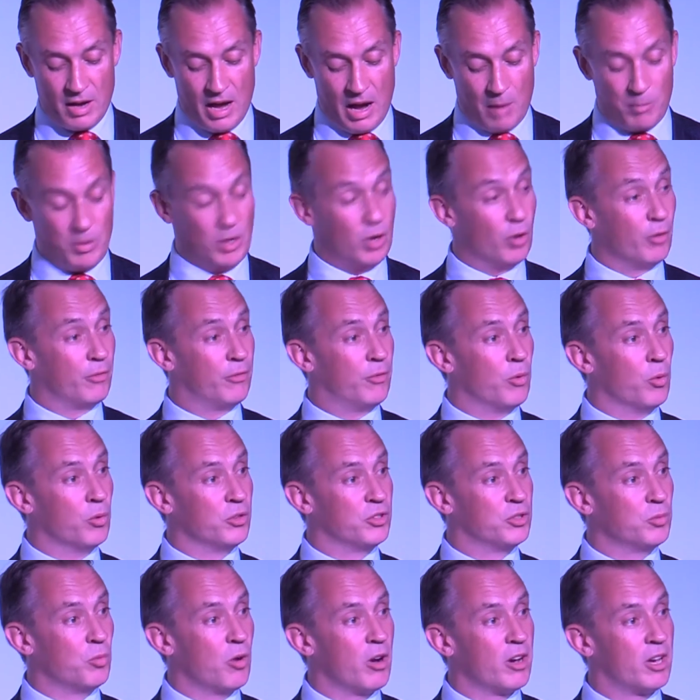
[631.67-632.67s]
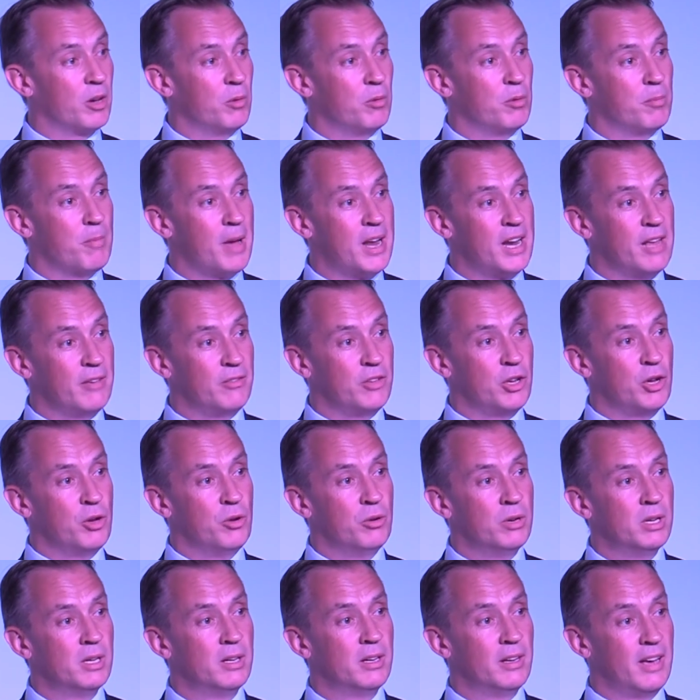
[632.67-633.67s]
and we look forward to working with many of
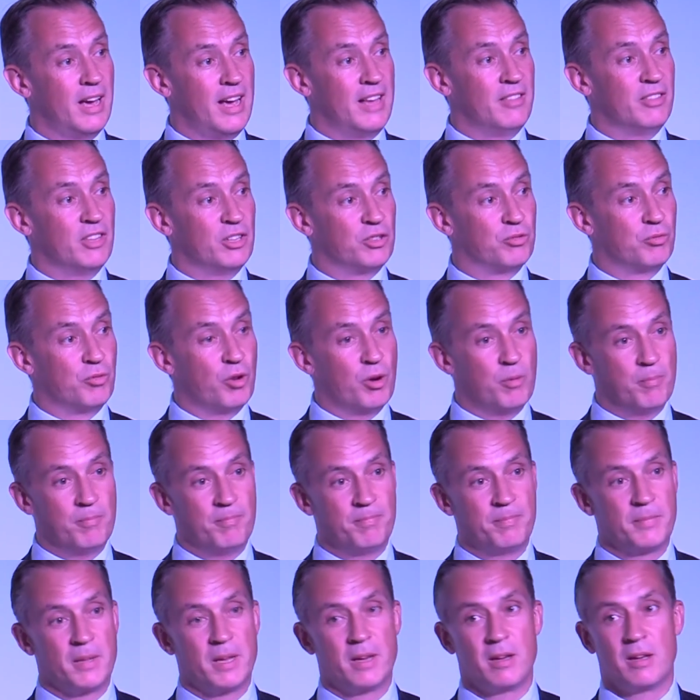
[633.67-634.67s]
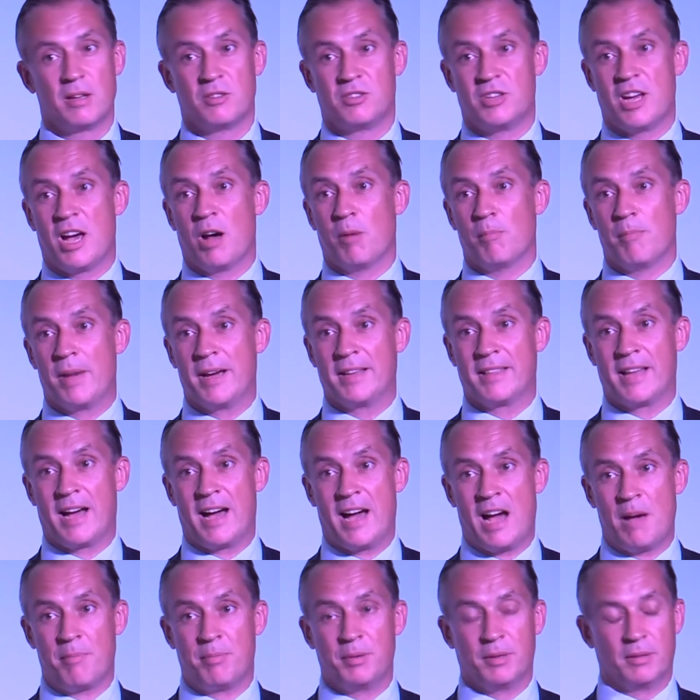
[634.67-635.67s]
you in this room to help make
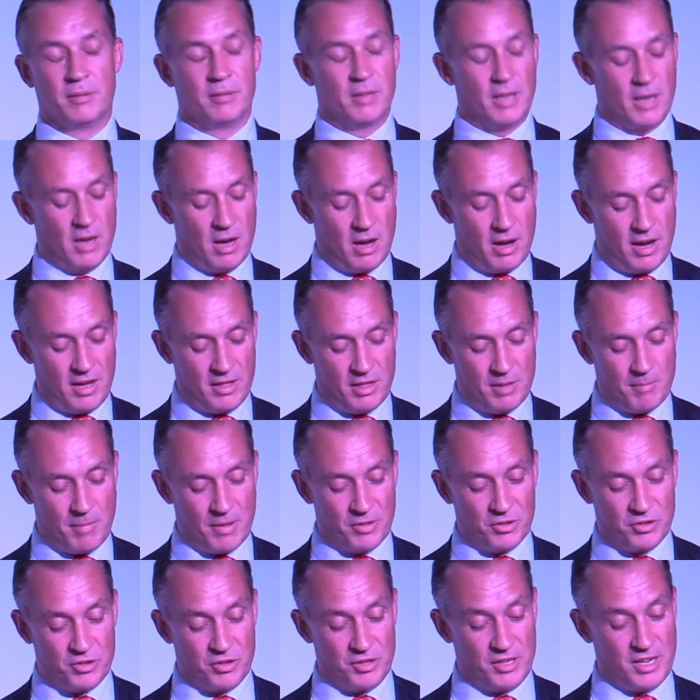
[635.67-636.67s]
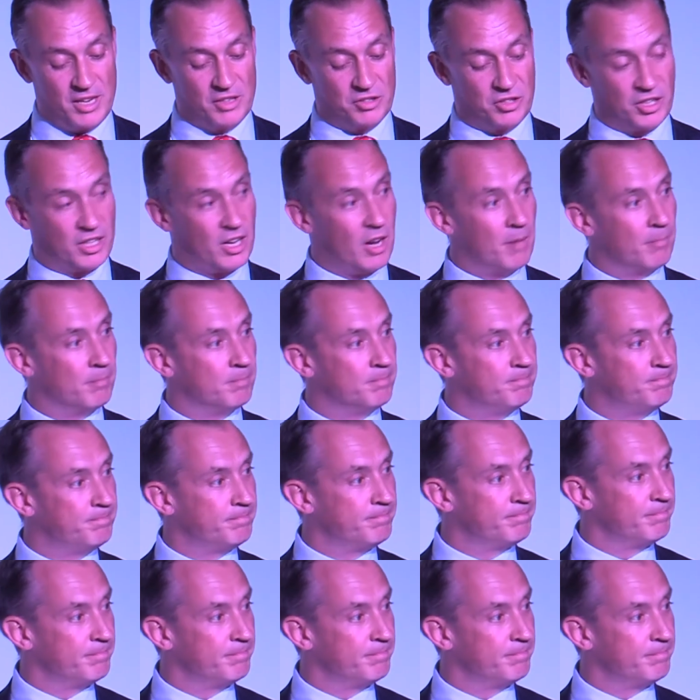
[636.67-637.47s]
that happen in the months and years to come.